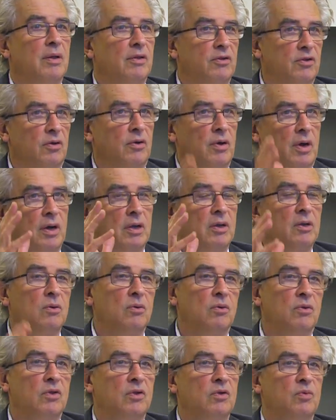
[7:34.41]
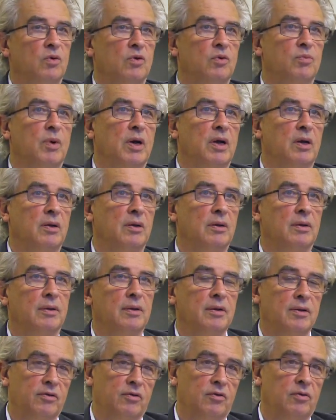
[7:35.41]
So I knew this was my
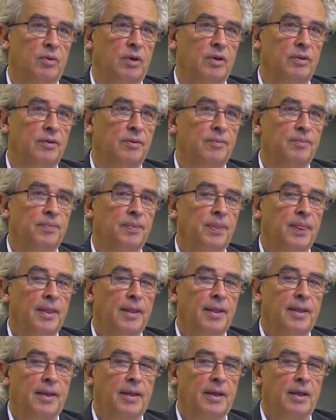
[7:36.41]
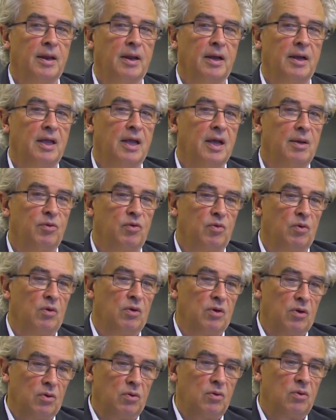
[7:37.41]
instrument, and I came to a
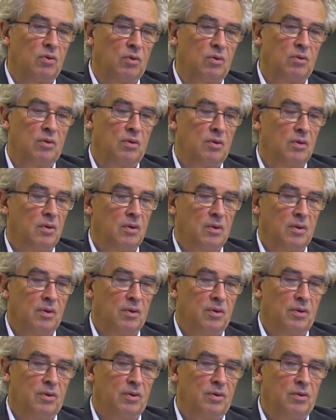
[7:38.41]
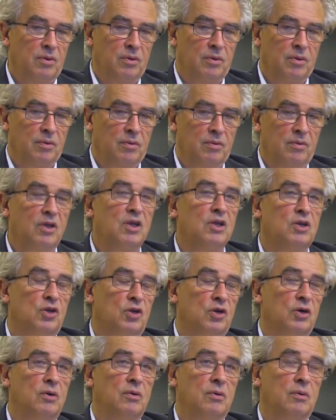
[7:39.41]
local
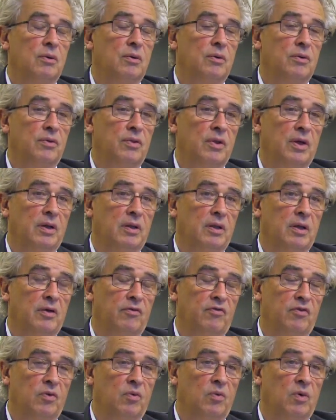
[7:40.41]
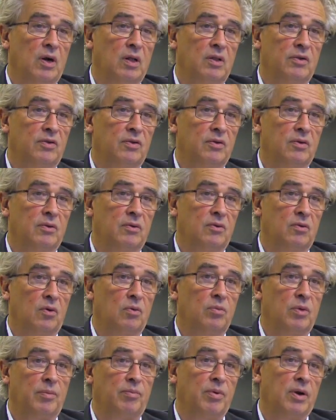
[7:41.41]
teacher that, after a while,
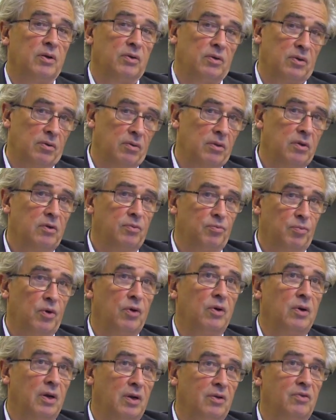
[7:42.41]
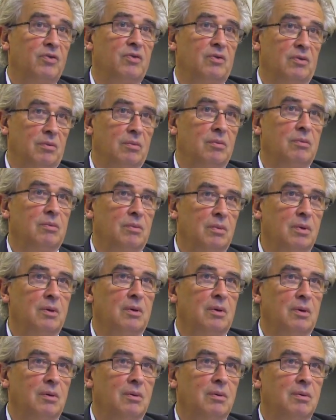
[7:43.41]
told my parents, "Oh, this boy has, you
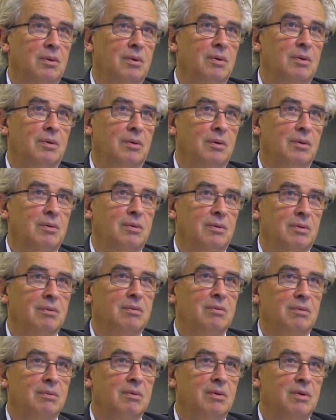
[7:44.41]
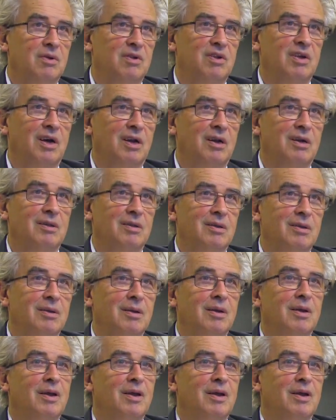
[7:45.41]
know, he's got it."